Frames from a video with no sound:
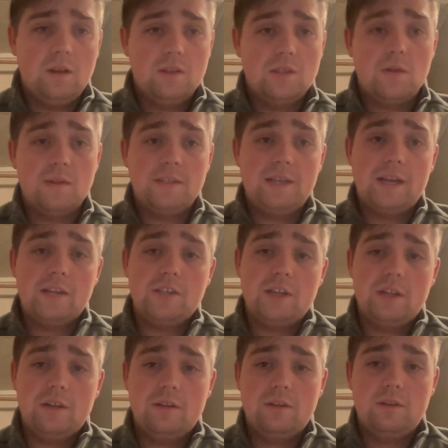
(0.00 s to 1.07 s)
So in
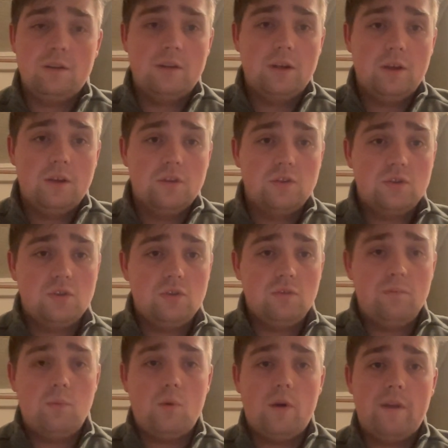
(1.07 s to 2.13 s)
section
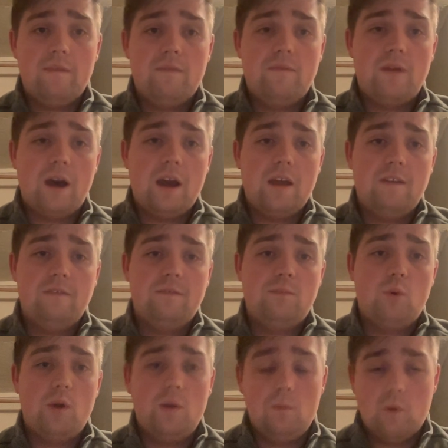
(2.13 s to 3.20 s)

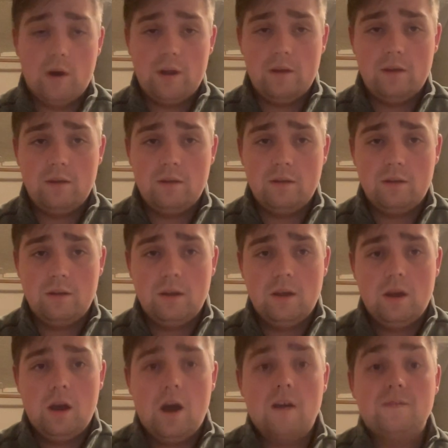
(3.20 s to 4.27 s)
2.5.1
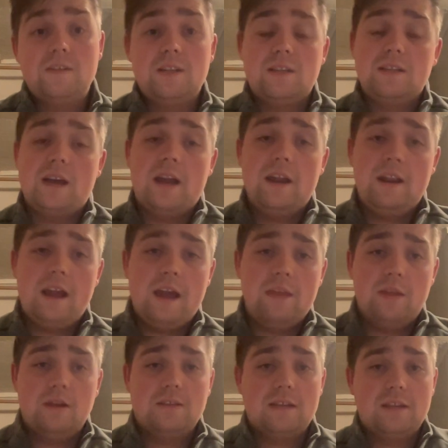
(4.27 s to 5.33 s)
of Society,
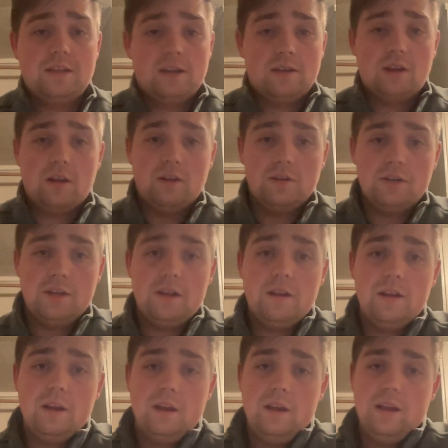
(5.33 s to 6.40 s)
Ethics, and Technology
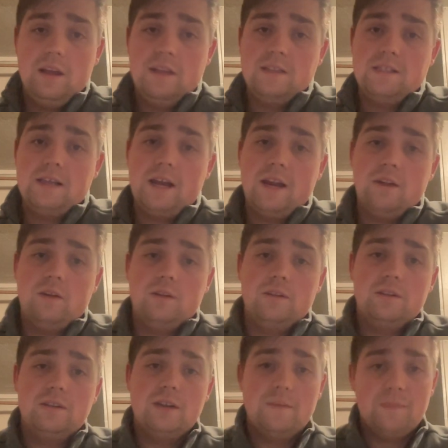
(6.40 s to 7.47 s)
is
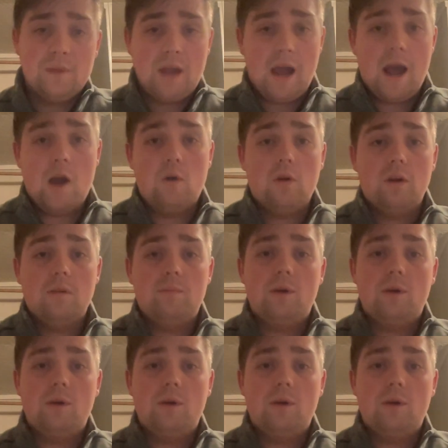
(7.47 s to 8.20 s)
titled Our